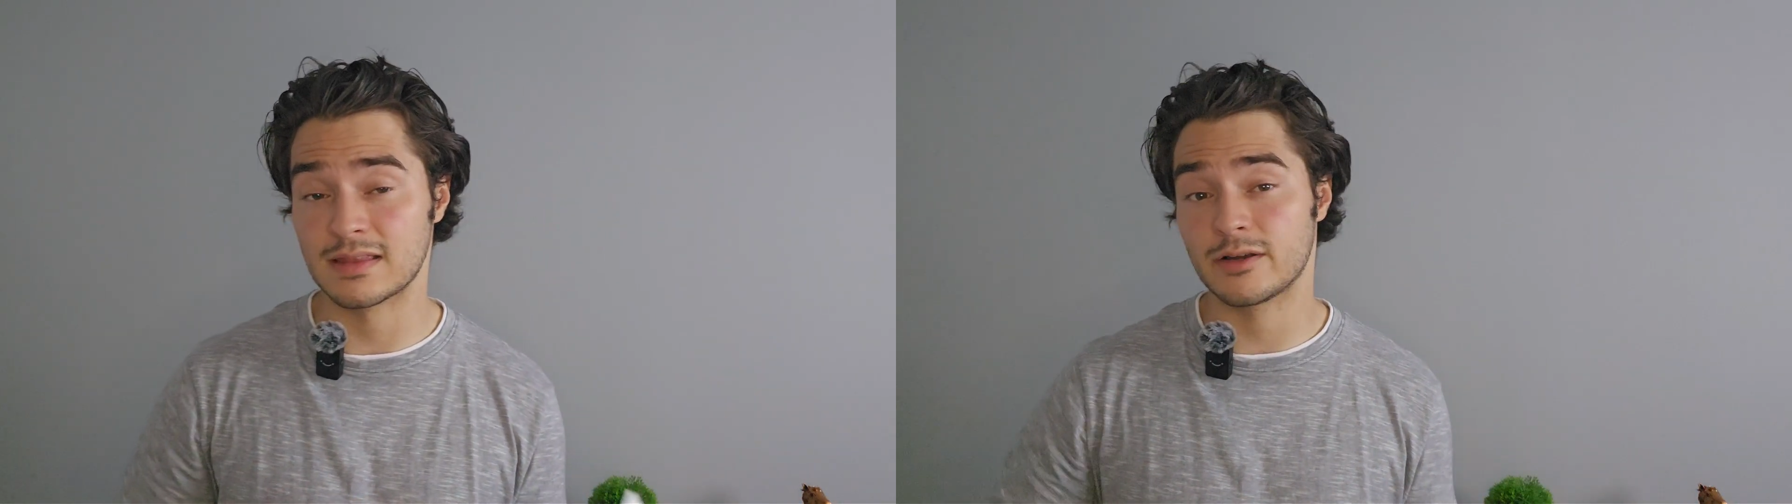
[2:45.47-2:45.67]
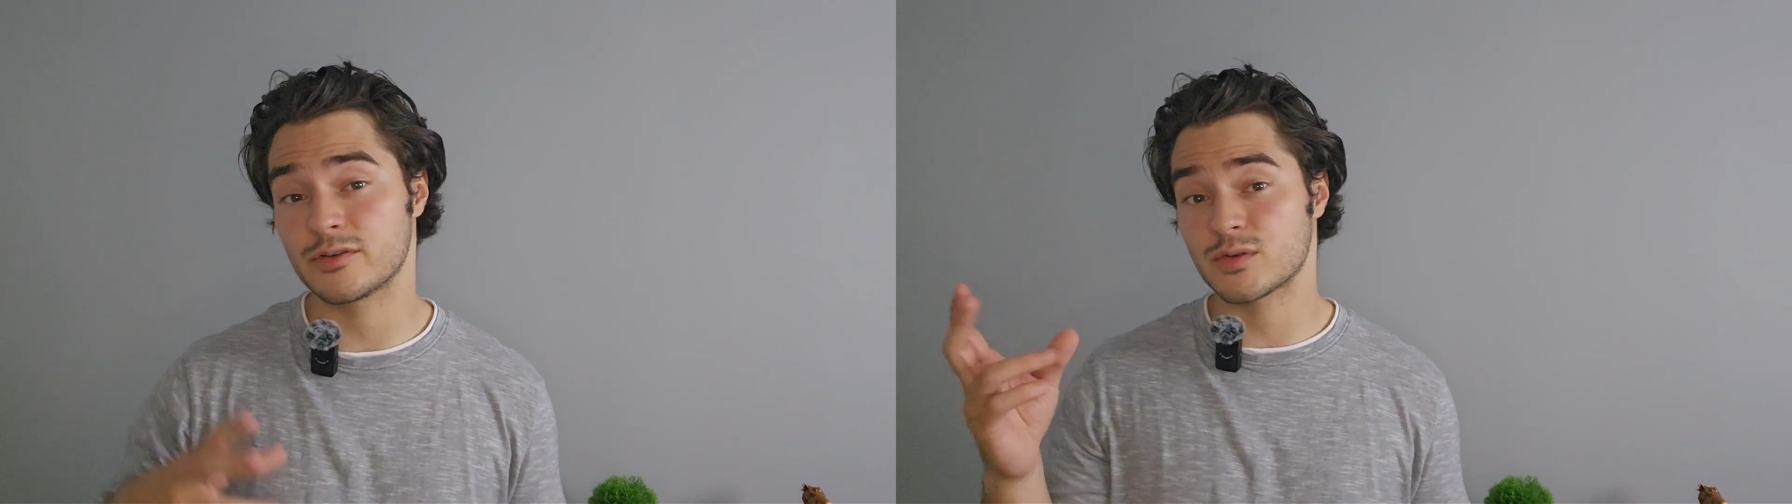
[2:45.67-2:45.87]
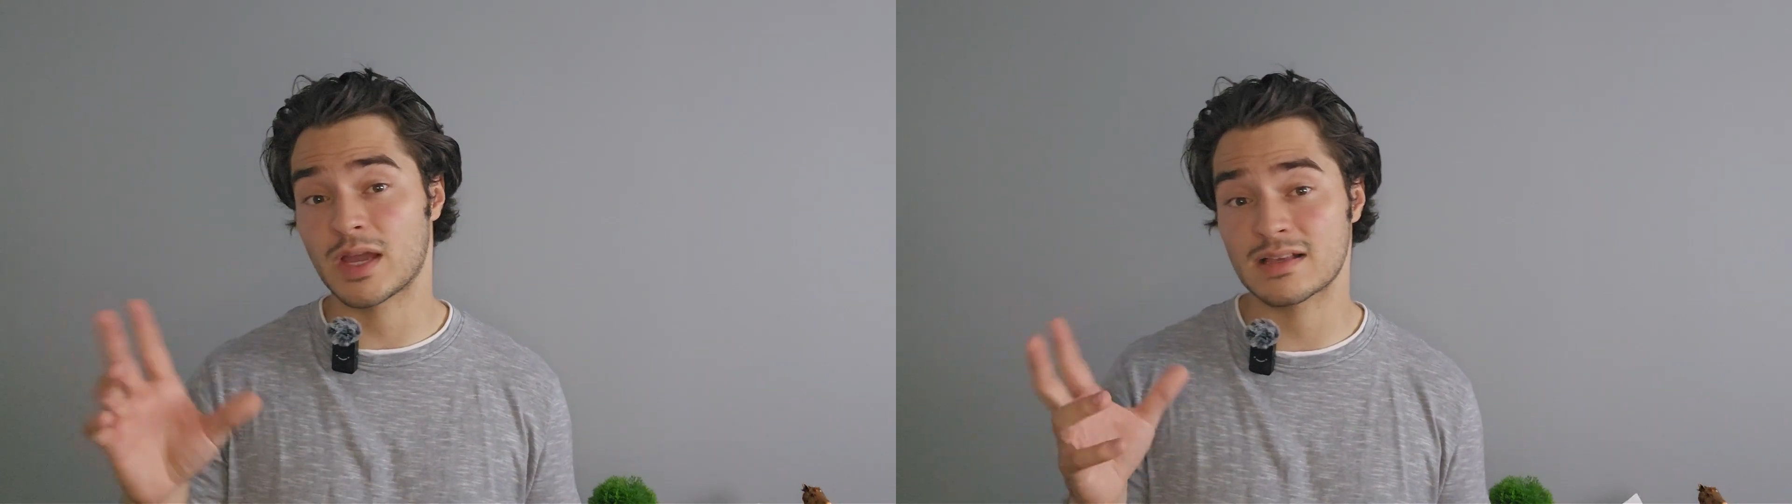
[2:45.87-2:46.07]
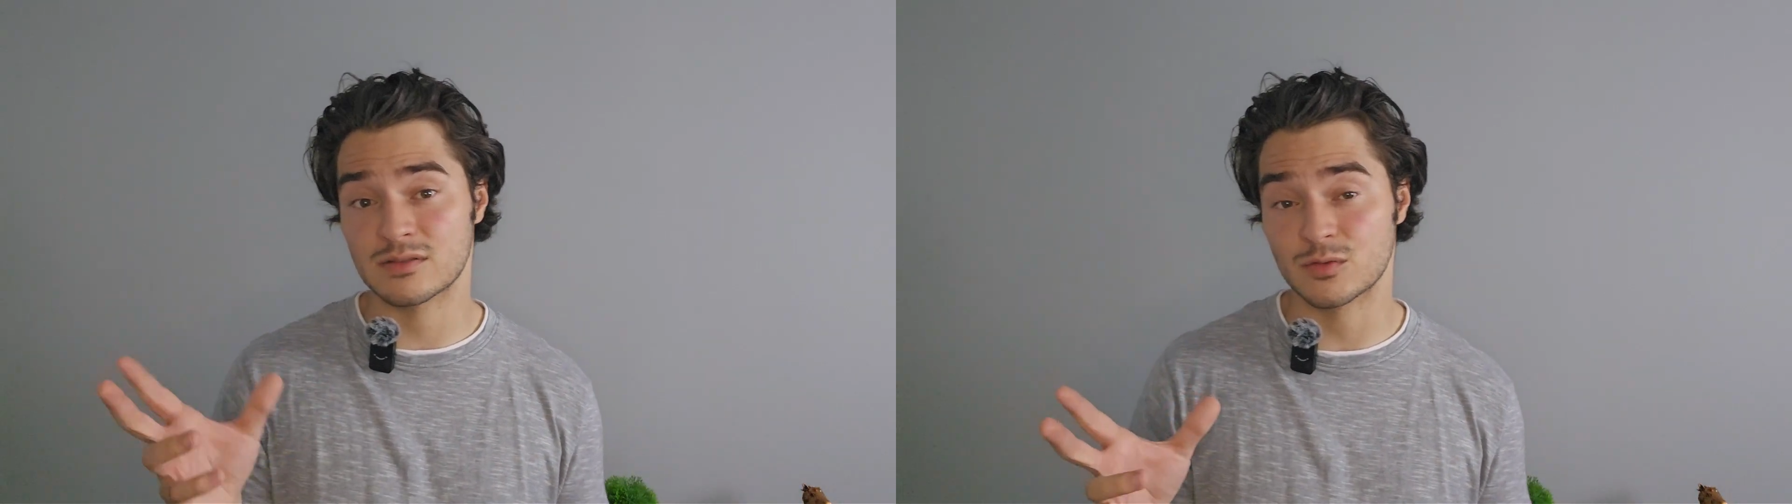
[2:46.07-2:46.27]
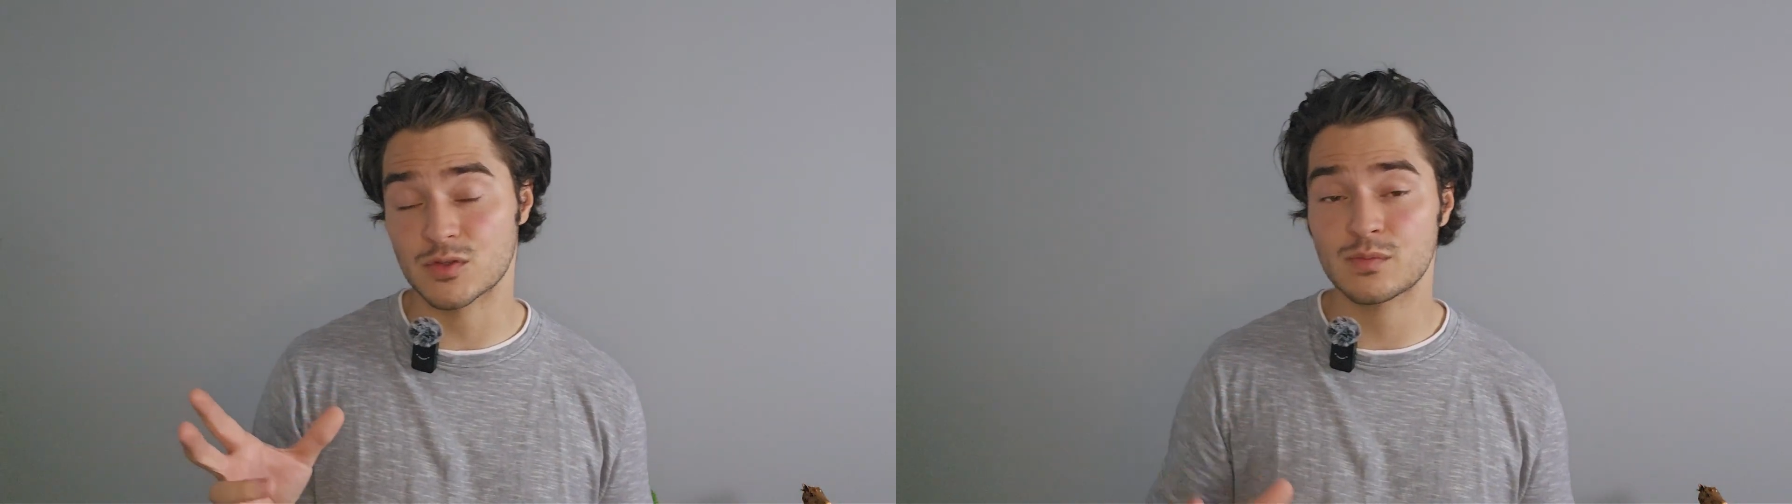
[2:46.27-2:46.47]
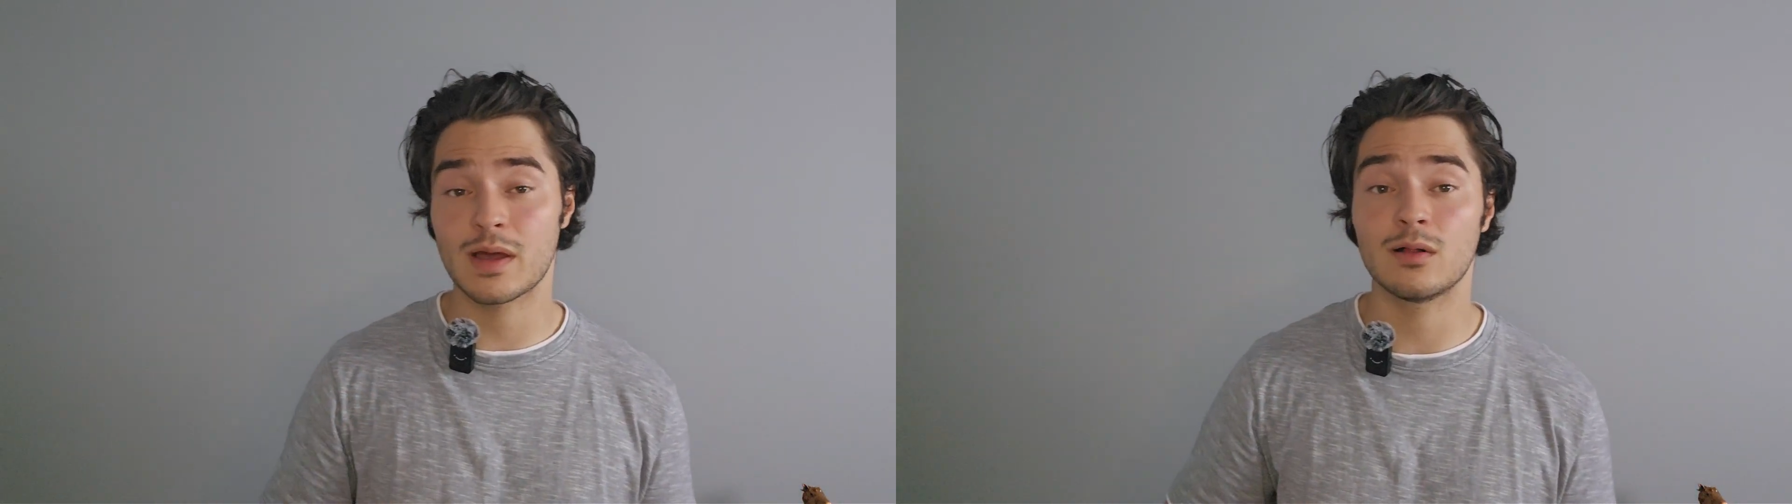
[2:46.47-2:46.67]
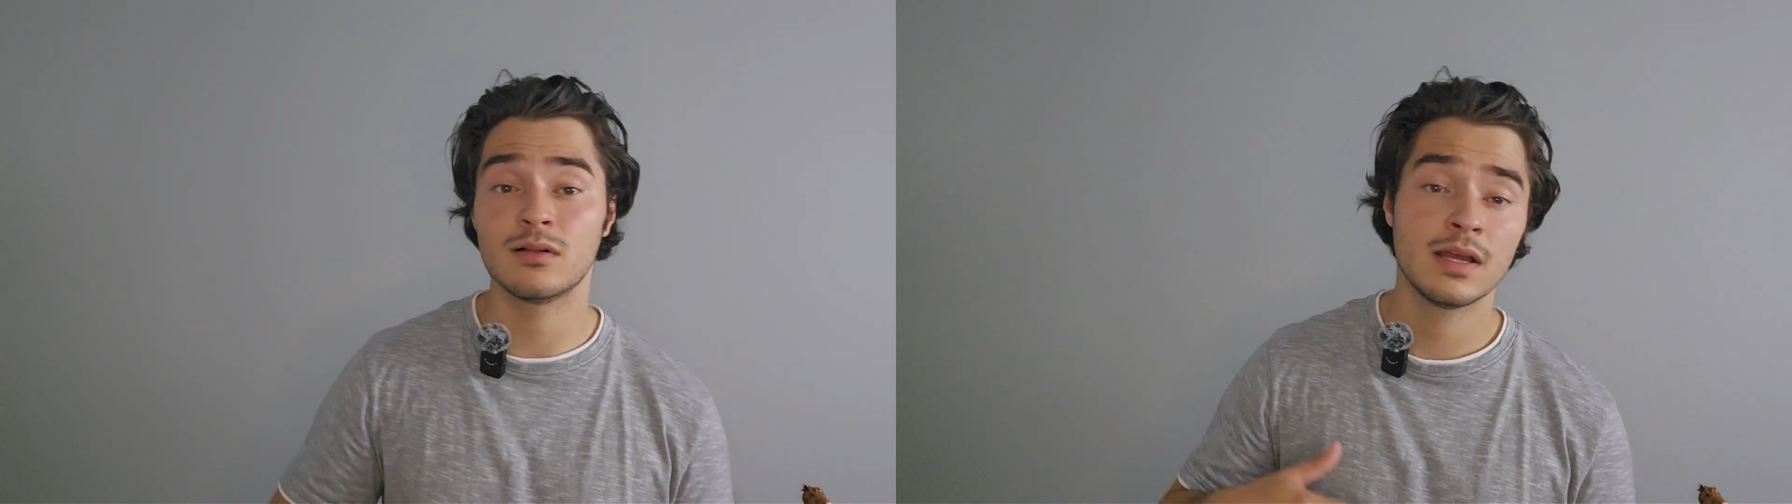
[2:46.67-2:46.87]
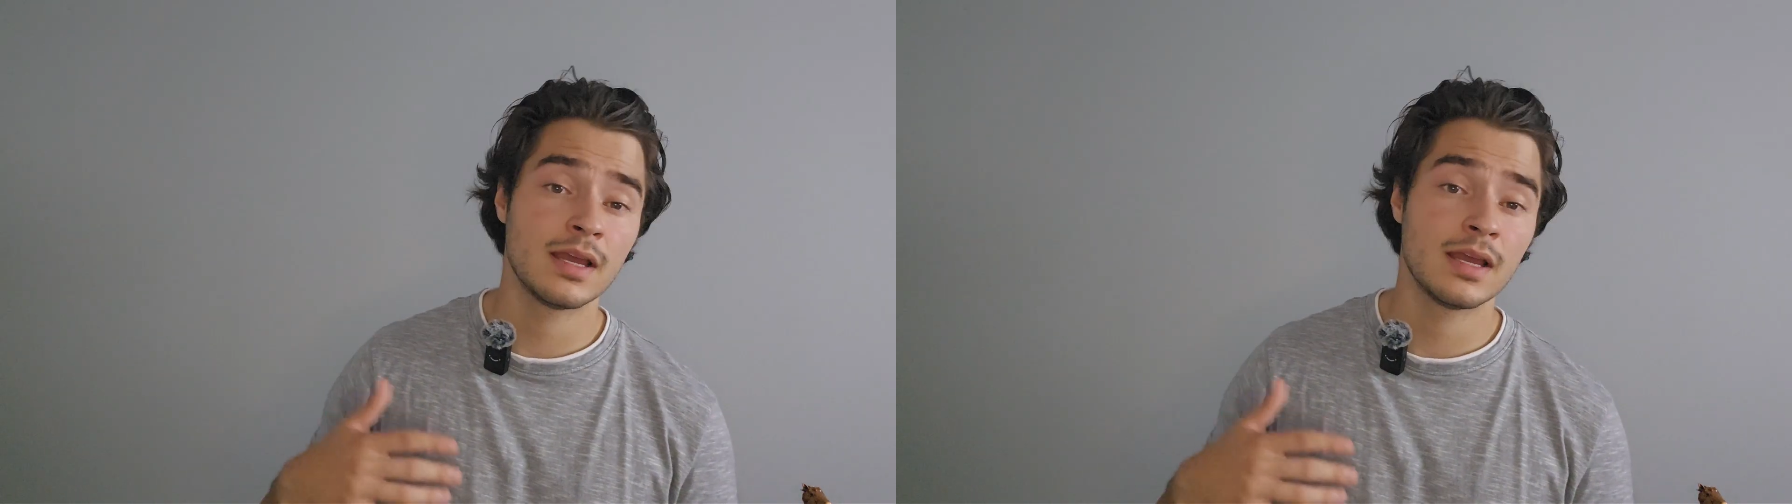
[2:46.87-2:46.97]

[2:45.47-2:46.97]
there so it has a little smell.